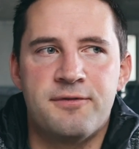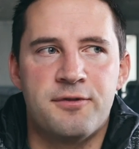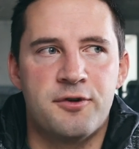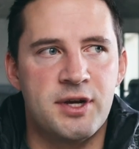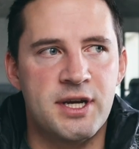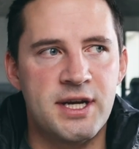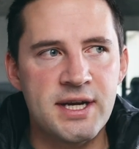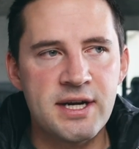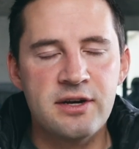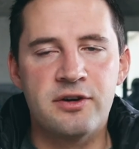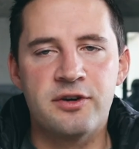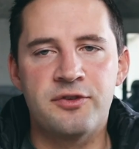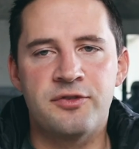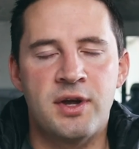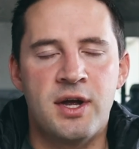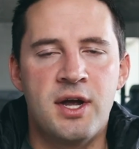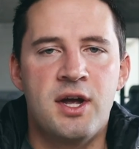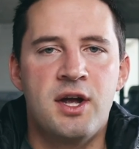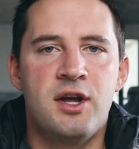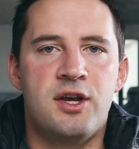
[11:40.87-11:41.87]
For
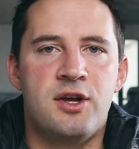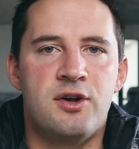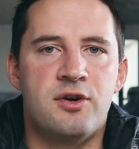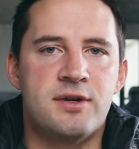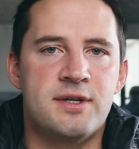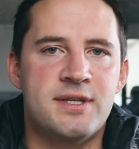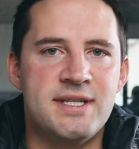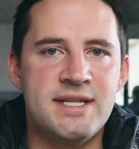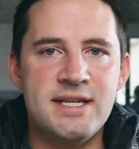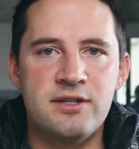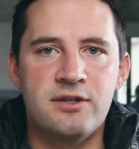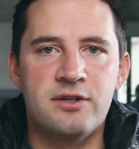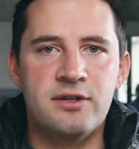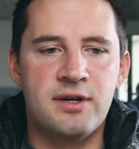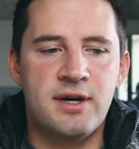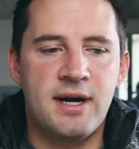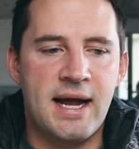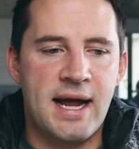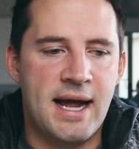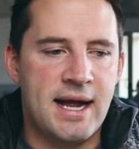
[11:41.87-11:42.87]
years, your
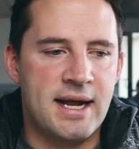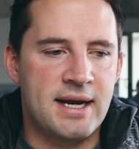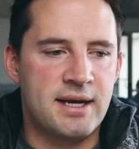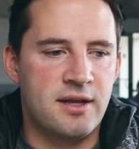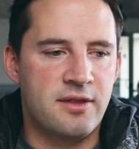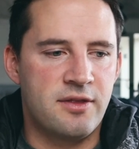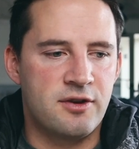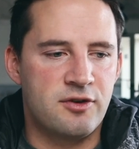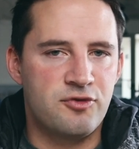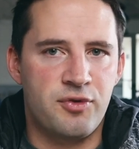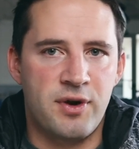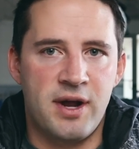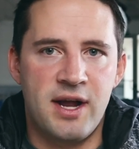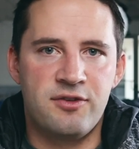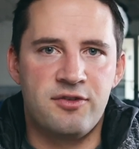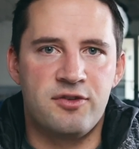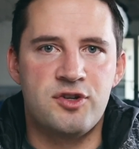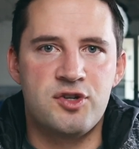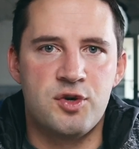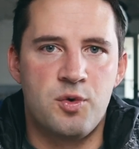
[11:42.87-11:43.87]
dealer and the
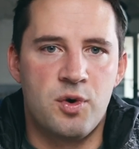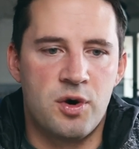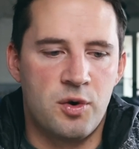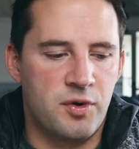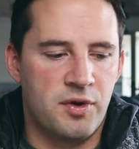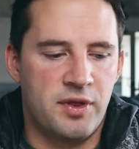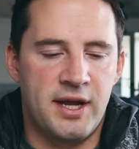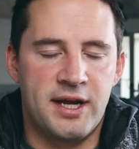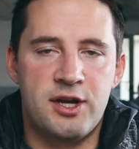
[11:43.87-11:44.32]
trades that you work with,